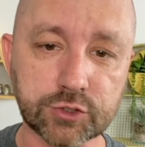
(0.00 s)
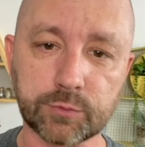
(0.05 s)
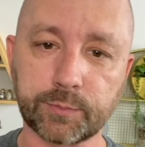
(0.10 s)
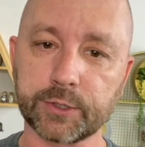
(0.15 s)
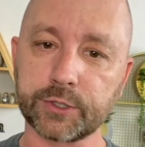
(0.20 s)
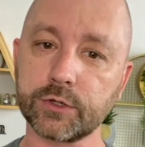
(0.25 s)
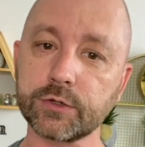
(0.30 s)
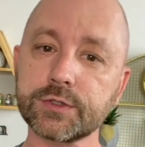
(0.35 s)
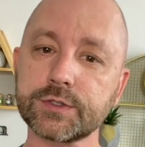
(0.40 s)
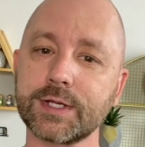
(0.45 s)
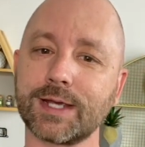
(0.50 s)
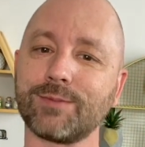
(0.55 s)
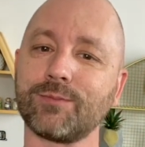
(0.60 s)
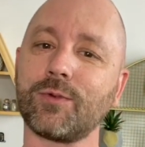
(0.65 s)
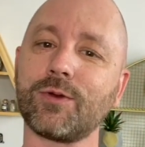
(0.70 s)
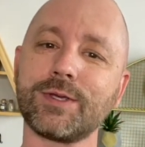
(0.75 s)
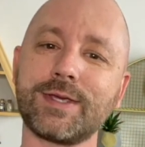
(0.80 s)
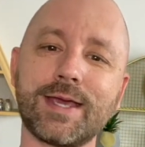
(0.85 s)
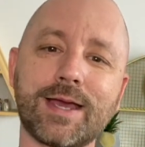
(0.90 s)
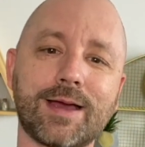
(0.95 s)
But you're saying,
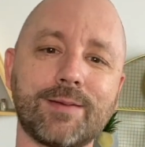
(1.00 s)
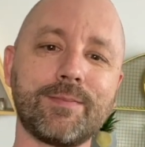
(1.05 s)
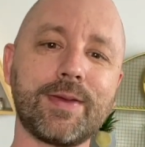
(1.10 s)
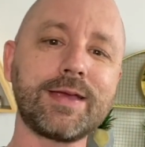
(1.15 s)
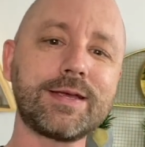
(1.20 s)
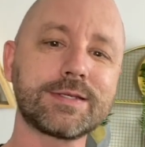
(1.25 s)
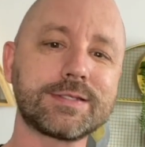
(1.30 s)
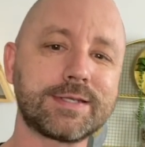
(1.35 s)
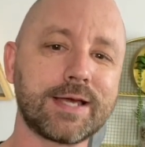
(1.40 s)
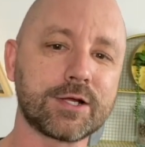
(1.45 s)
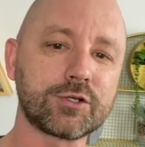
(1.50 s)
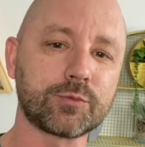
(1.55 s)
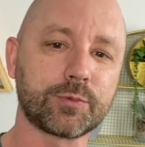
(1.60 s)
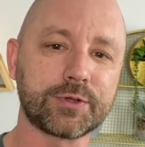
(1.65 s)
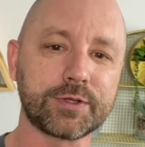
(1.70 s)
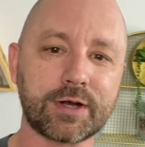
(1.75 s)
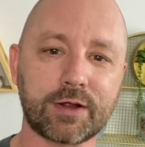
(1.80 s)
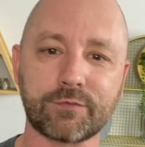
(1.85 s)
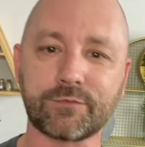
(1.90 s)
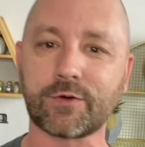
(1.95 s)
well, yeah, I make a schedule, but
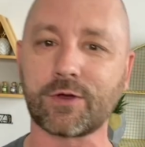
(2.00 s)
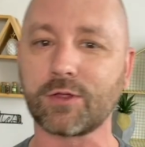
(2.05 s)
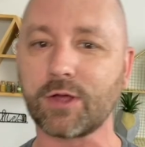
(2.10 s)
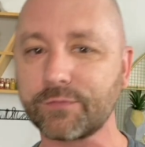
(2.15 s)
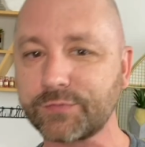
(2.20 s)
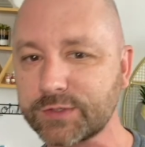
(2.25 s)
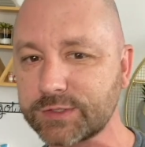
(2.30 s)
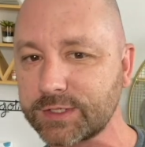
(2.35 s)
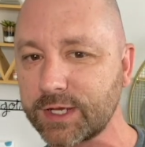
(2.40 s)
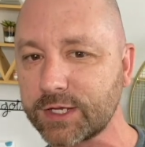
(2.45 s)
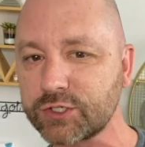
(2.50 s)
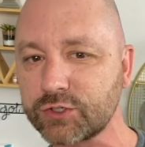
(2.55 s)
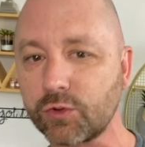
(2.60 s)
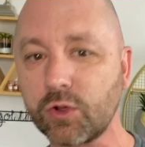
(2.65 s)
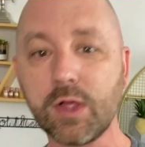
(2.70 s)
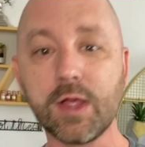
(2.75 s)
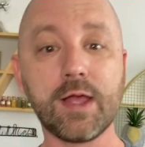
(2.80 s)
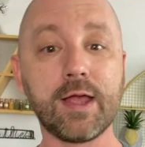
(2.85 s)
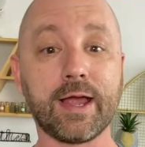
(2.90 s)
then I fall off the schedule